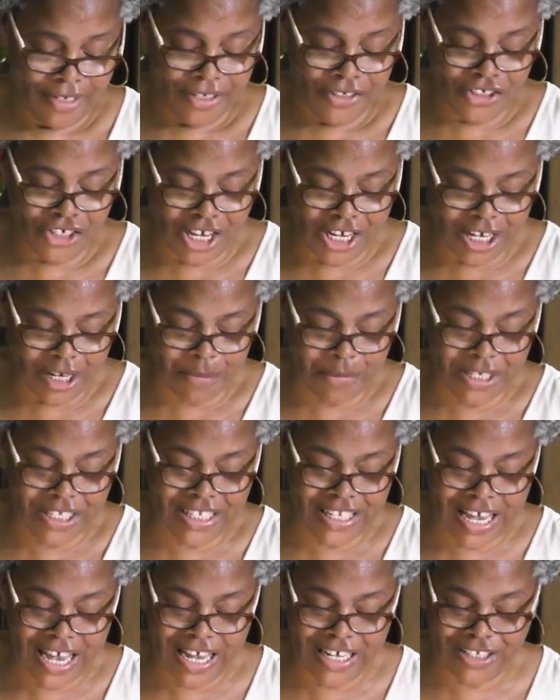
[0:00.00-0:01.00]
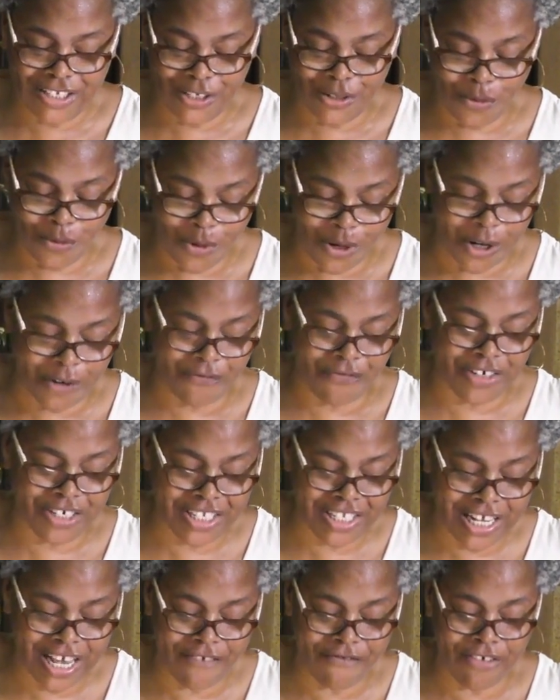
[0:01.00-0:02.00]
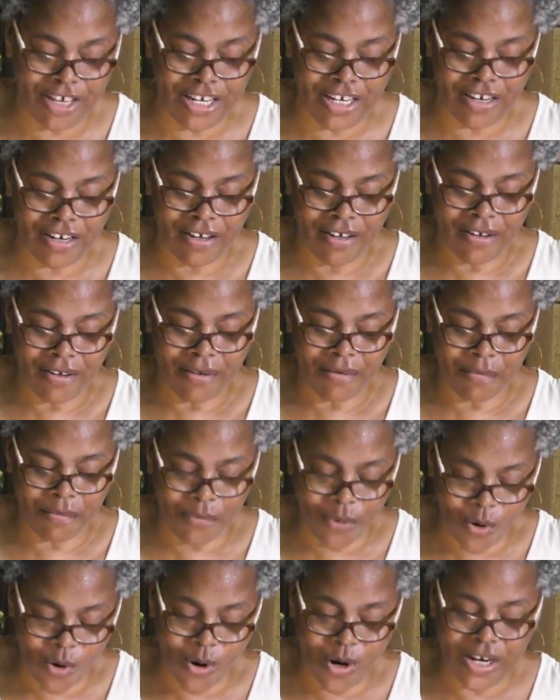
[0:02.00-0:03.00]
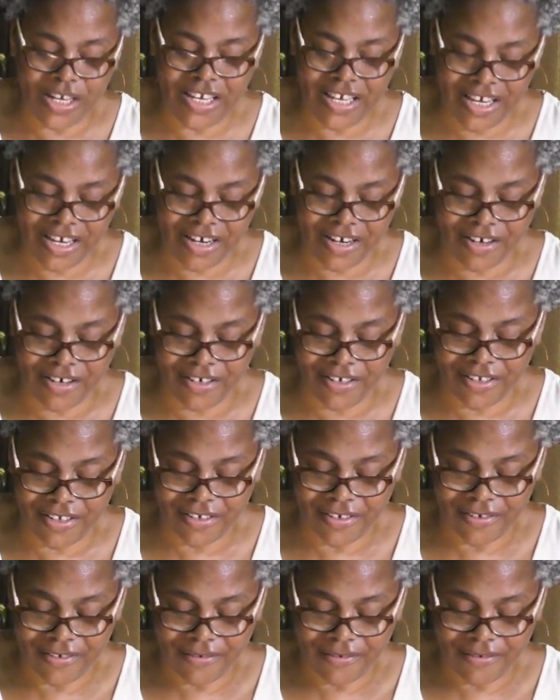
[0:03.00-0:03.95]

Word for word: Jacob decides to work for seven more years.